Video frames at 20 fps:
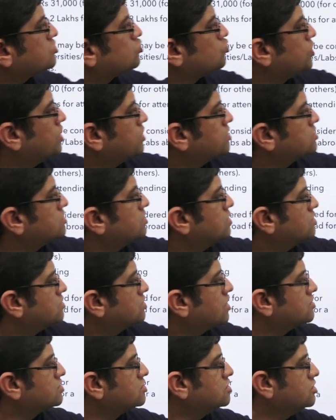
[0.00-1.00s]
students,
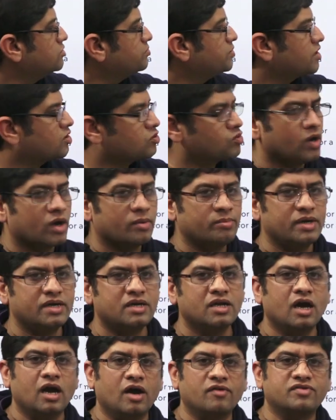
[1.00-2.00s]
the CGPA requirement
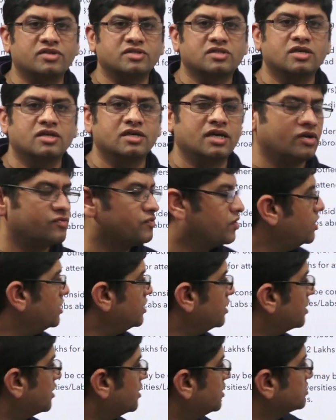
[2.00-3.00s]
after third and final
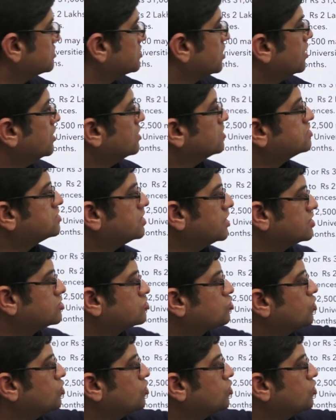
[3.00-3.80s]
year is 6.